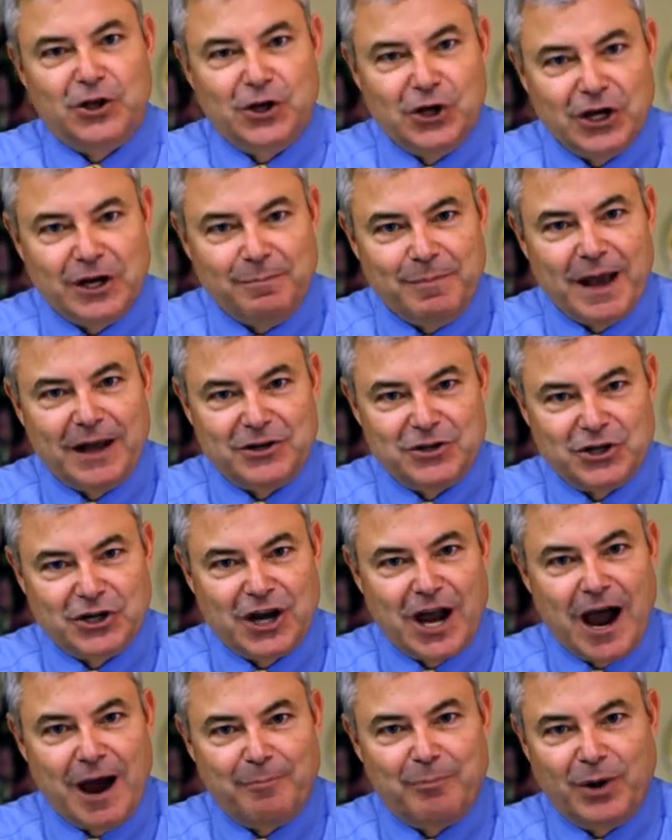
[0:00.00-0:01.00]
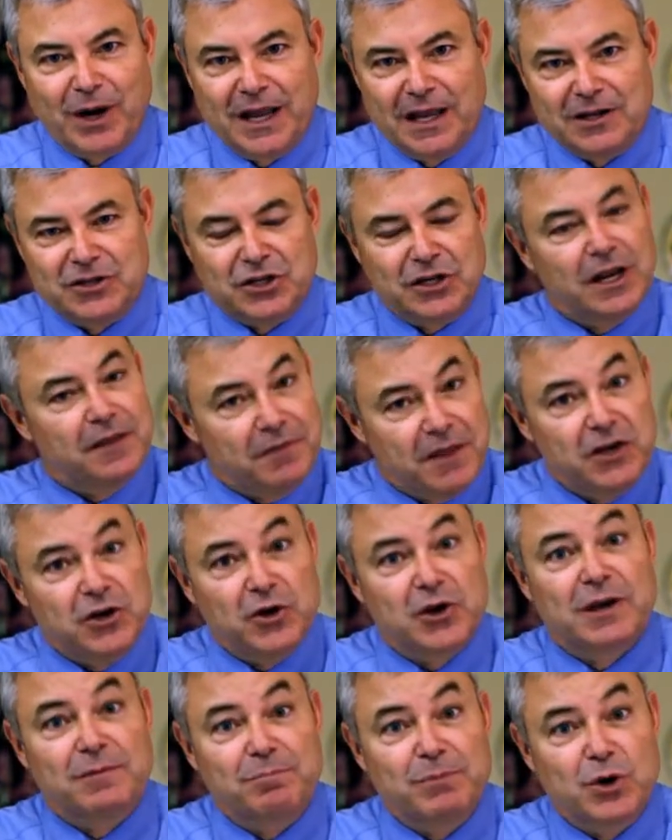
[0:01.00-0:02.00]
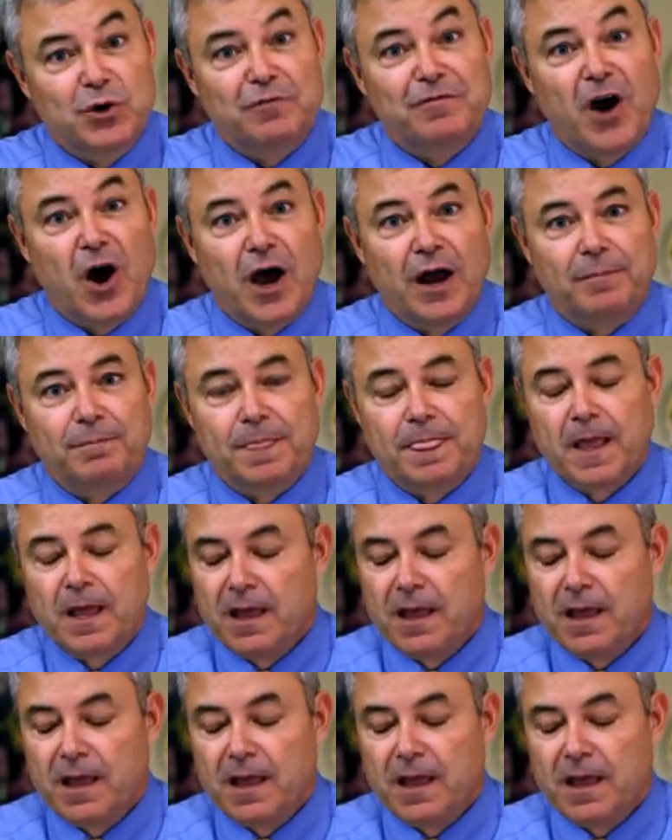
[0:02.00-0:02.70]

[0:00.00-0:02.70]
good about your comprehension, and then you can move on.